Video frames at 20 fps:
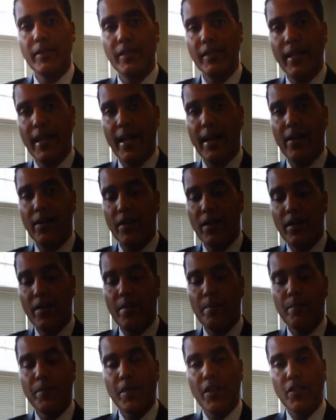Now,
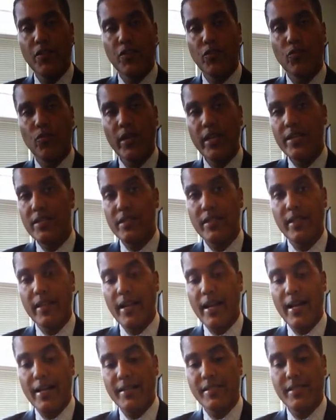the reason
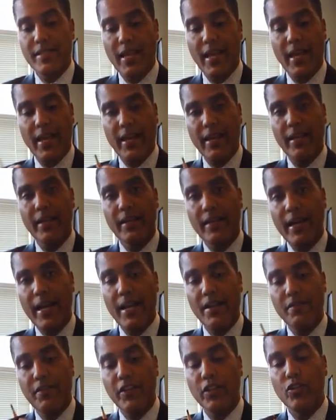that I say
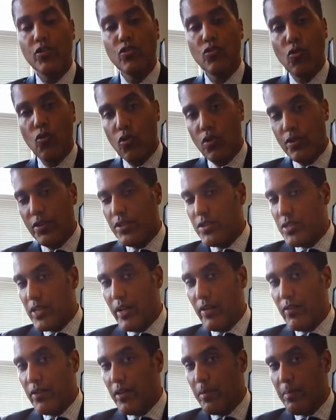kind of ignore this
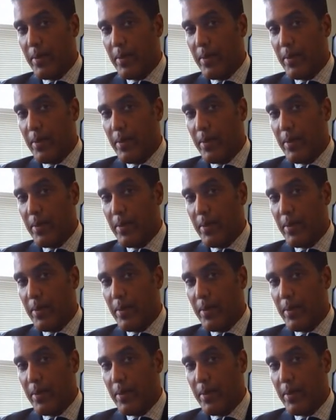area